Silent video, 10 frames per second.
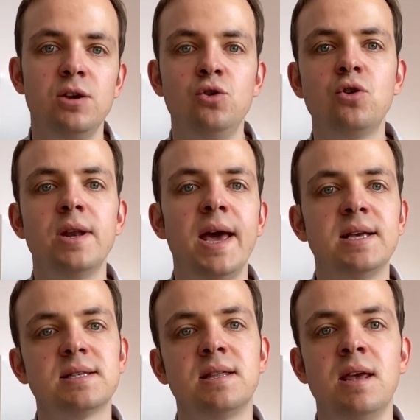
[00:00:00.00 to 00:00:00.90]
you can
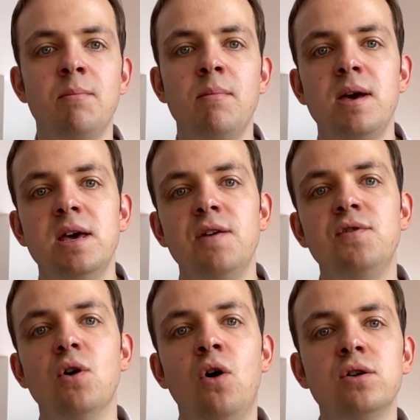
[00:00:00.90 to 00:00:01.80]
ask them if
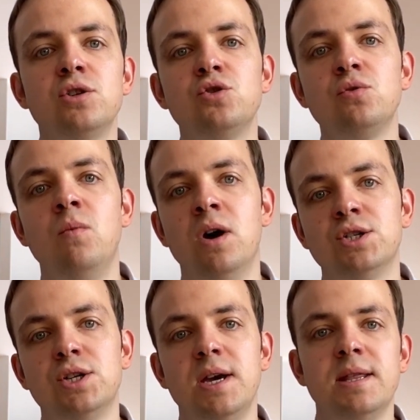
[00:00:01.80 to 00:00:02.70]
you also should
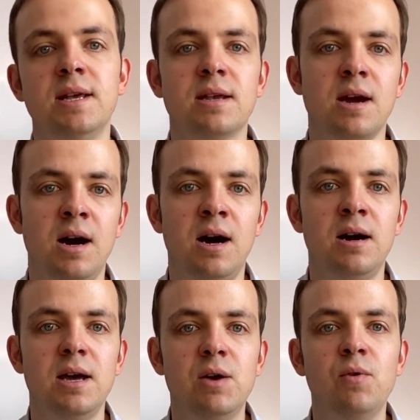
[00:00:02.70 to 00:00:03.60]
wash that car
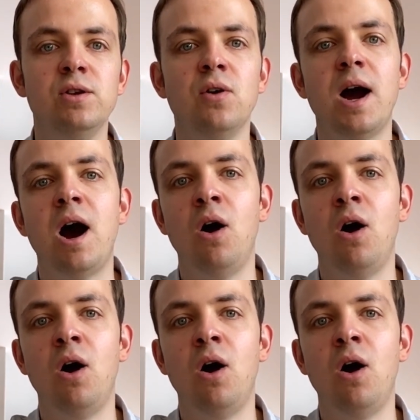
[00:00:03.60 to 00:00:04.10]
when you're